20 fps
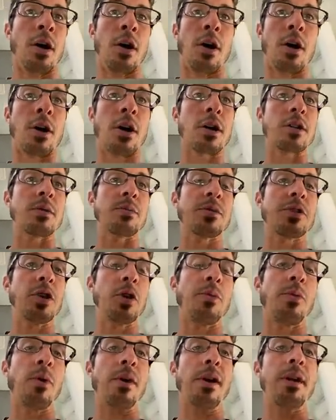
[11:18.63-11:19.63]
cook some
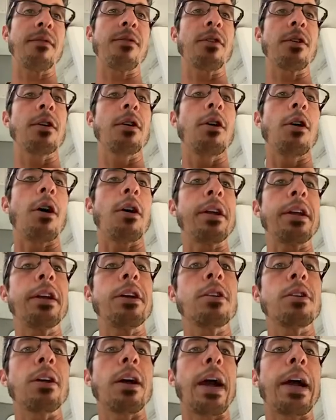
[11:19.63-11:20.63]
soup, whatever on
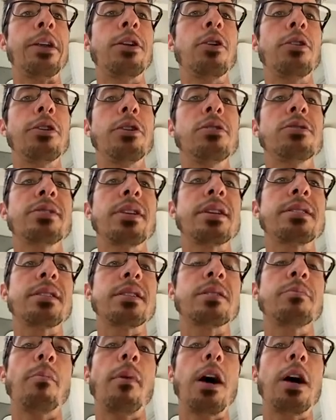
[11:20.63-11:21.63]
here. I don't use this
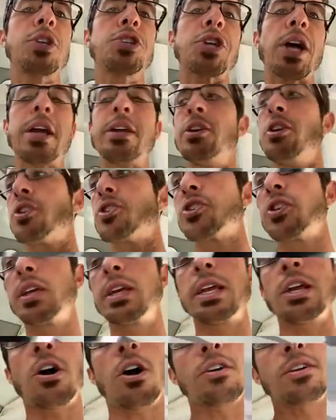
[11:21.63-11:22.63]
as much. I
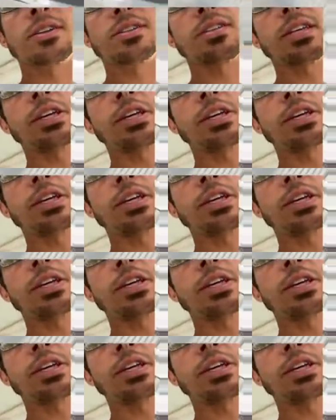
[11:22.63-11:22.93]
usually honestly